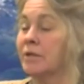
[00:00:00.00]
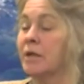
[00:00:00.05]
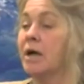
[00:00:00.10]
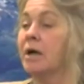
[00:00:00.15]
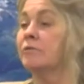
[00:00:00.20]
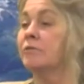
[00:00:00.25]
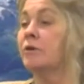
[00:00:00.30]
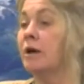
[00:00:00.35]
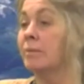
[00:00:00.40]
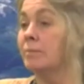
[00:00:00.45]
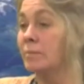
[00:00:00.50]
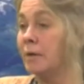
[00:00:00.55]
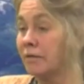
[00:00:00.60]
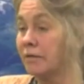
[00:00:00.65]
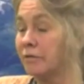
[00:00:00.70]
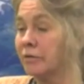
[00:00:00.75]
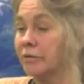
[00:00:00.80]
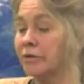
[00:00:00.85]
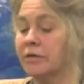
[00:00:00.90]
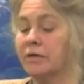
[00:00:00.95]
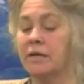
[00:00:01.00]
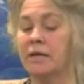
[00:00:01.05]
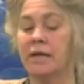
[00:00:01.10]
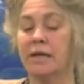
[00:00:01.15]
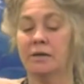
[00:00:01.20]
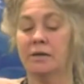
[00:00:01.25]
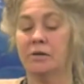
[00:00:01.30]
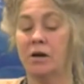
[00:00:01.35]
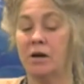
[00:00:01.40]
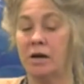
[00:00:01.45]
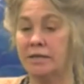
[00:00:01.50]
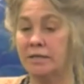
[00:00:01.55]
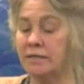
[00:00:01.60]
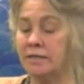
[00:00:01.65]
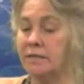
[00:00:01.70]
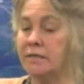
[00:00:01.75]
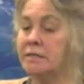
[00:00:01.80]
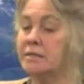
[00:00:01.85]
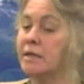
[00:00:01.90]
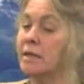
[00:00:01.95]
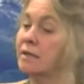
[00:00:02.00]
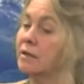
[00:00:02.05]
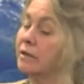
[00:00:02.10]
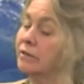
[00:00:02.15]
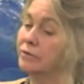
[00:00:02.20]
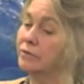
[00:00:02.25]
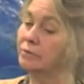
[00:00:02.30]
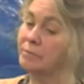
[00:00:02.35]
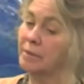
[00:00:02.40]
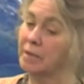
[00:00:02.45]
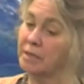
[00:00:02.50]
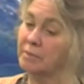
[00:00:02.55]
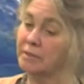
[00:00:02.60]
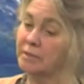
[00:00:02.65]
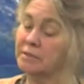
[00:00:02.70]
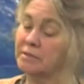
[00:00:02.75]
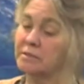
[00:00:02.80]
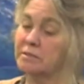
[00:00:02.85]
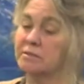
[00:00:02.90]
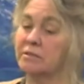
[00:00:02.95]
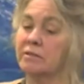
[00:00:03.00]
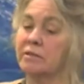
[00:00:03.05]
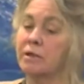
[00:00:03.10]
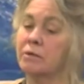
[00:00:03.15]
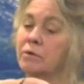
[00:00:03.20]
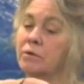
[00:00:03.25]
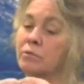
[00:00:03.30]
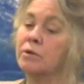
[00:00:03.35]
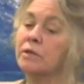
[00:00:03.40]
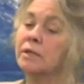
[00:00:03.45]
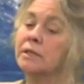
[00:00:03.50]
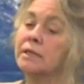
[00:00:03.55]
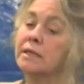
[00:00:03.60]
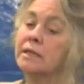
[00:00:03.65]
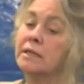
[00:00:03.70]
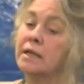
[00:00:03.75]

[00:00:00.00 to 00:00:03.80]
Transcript: of a mother and aunties and other babies. So they were really